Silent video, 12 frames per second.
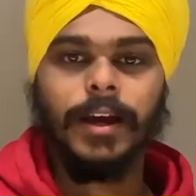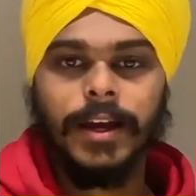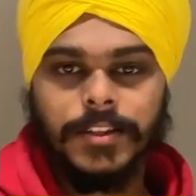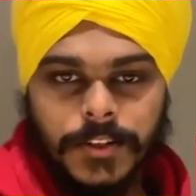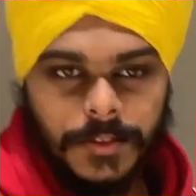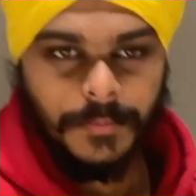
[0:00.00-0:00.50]

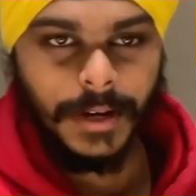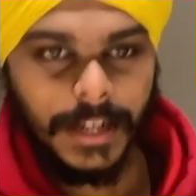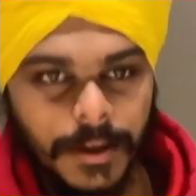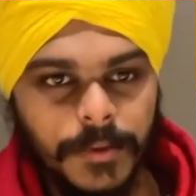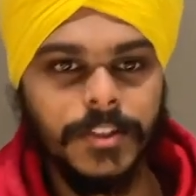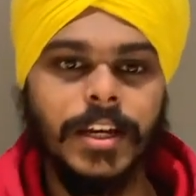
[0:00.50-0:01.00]
Hey guys,
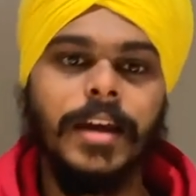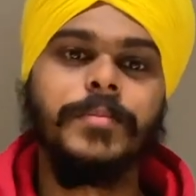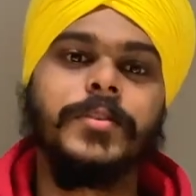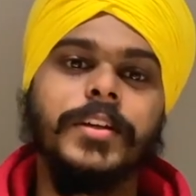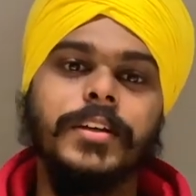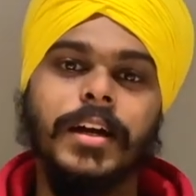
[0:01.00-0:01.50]
my name is
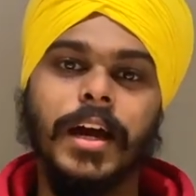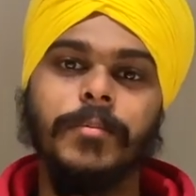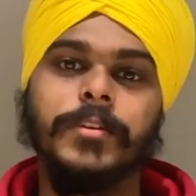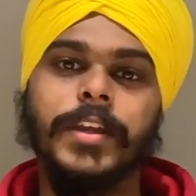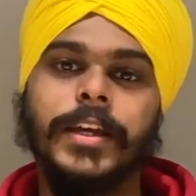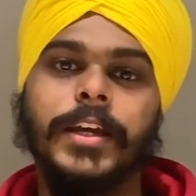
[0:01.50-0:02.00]
Sahaib
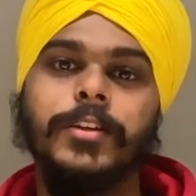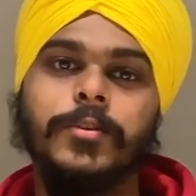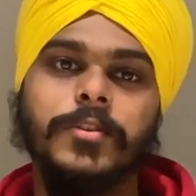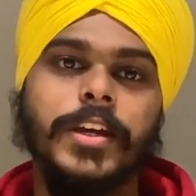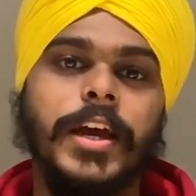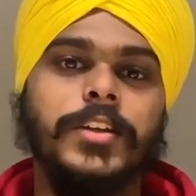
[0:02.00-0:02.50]
Singh. I'm a
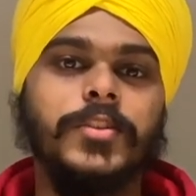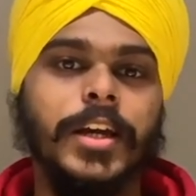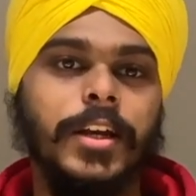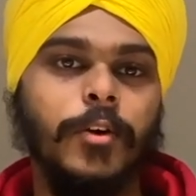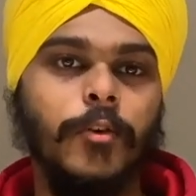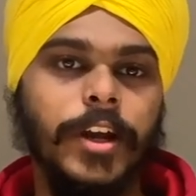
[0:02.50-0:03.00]
tech
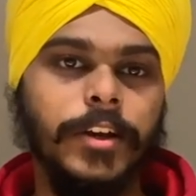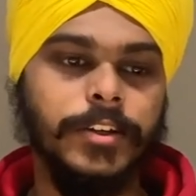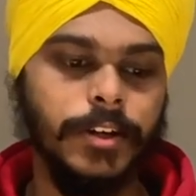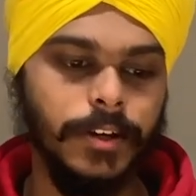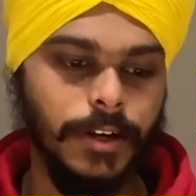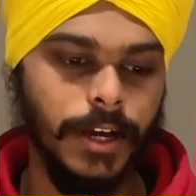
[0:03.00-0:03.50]
enthusiast and a
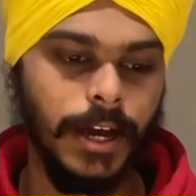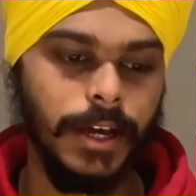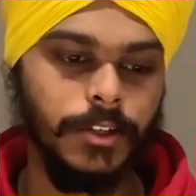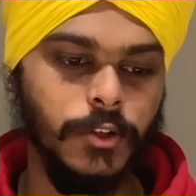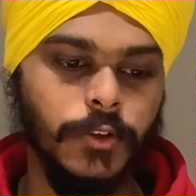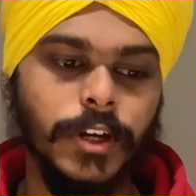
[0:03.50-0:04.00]
creator,
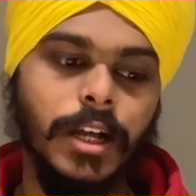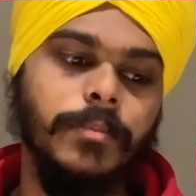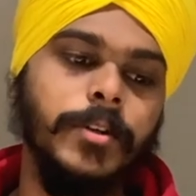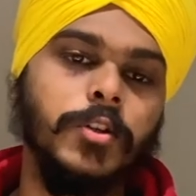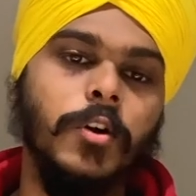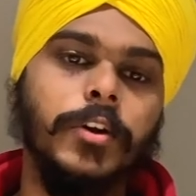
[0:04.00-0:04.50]
and
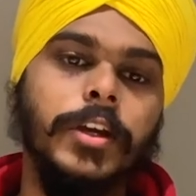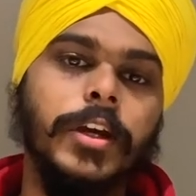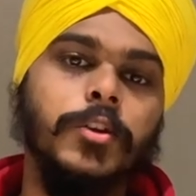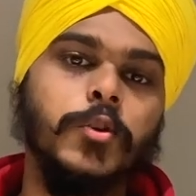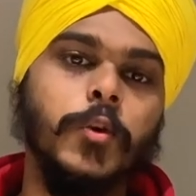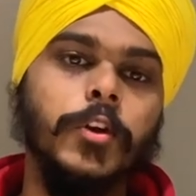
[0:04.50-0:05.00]
today I'll be
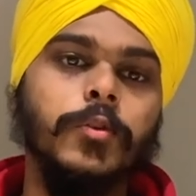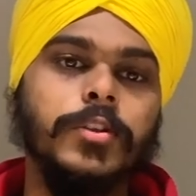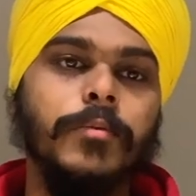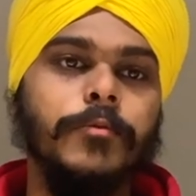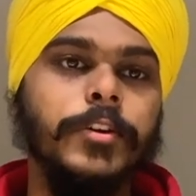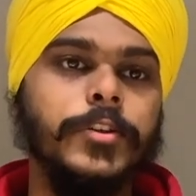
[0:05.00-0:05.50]
talking and
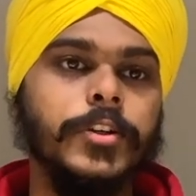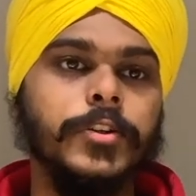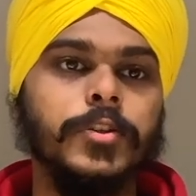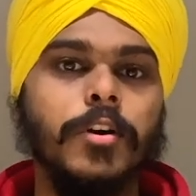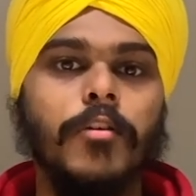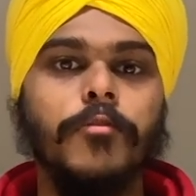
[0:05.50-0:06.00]
showing you some
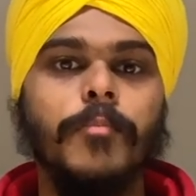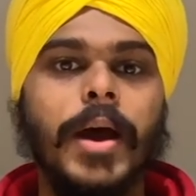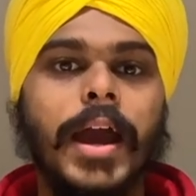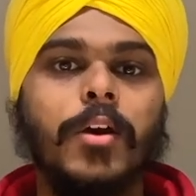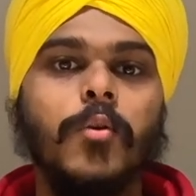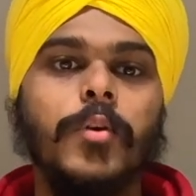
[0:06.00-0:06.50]
features
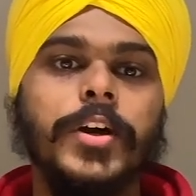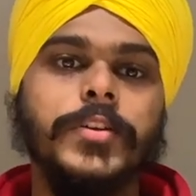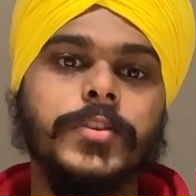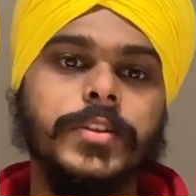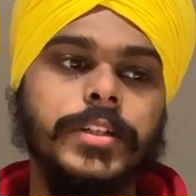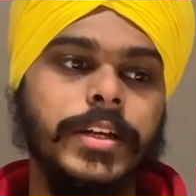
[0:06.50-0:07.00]
of
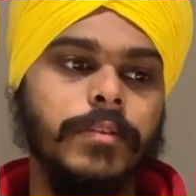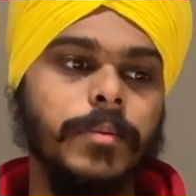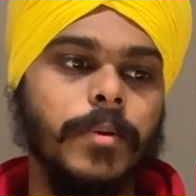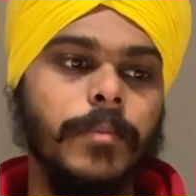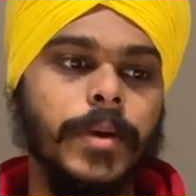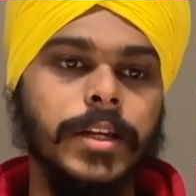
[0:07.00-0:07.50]
macOS
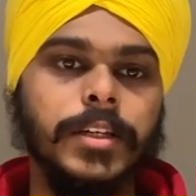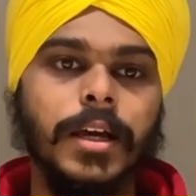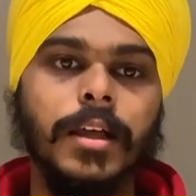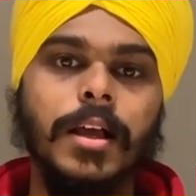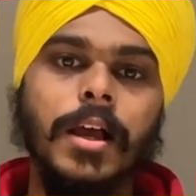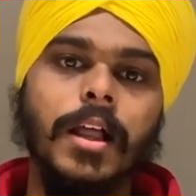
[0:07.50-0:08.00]
developer
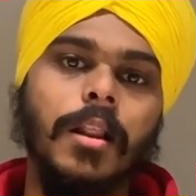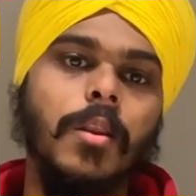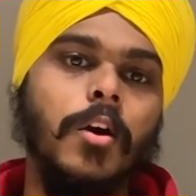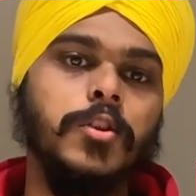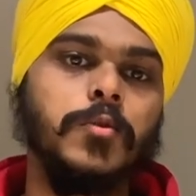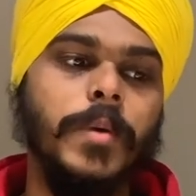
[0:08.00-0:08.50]
beta
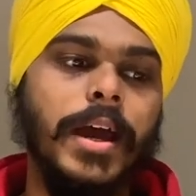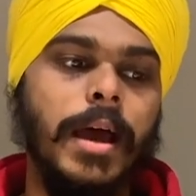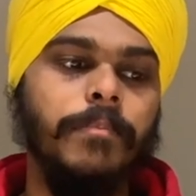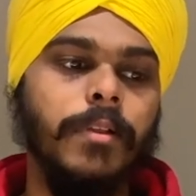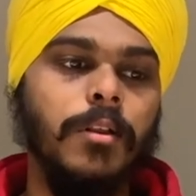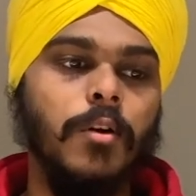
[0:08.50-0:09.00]
launched
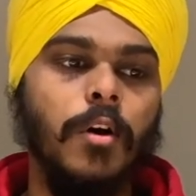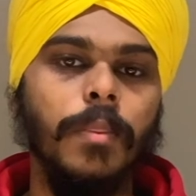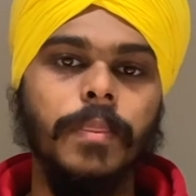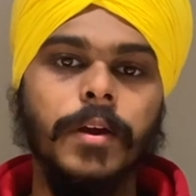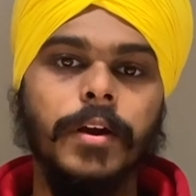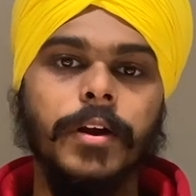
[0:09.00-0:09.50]
by
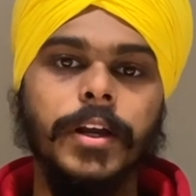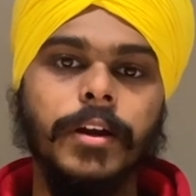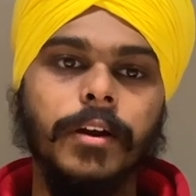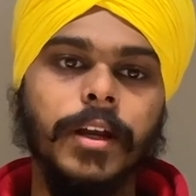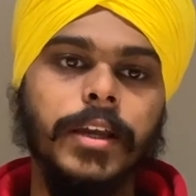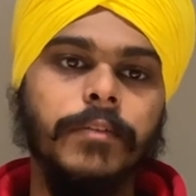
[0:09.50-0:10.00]
Apple on
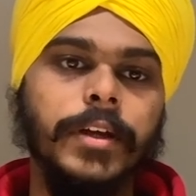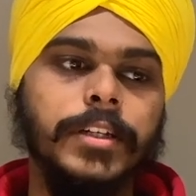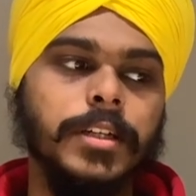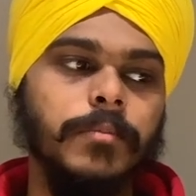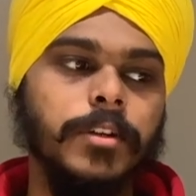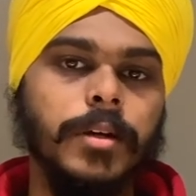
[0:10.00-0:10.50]
their yearly
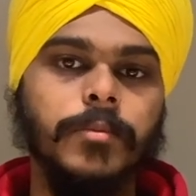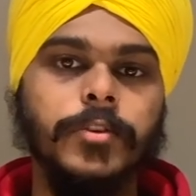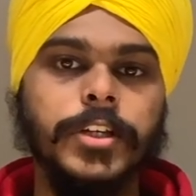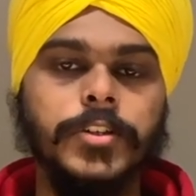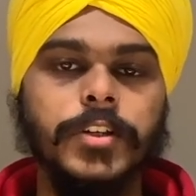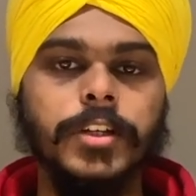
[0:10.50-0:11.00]
event
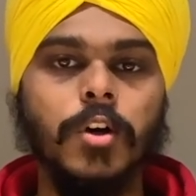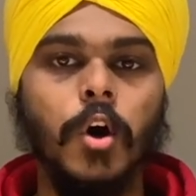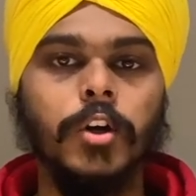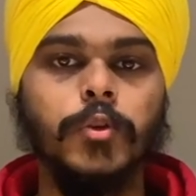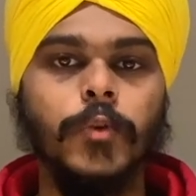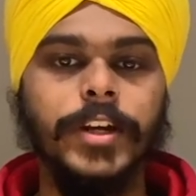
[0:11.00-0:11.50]

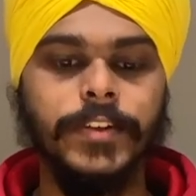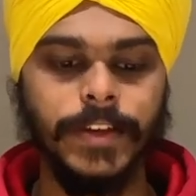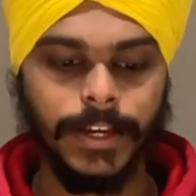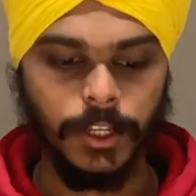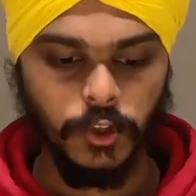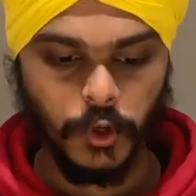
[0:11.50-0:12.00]
WWDC on
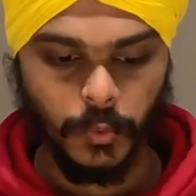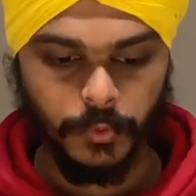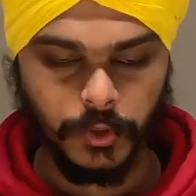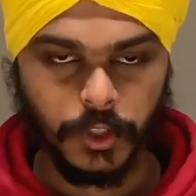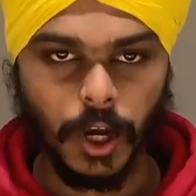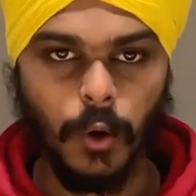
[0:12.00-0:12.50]
22nd
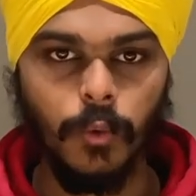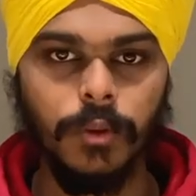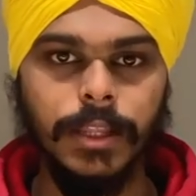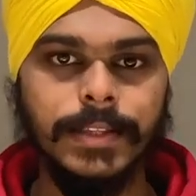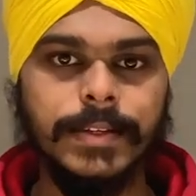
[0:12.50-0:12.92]
June. So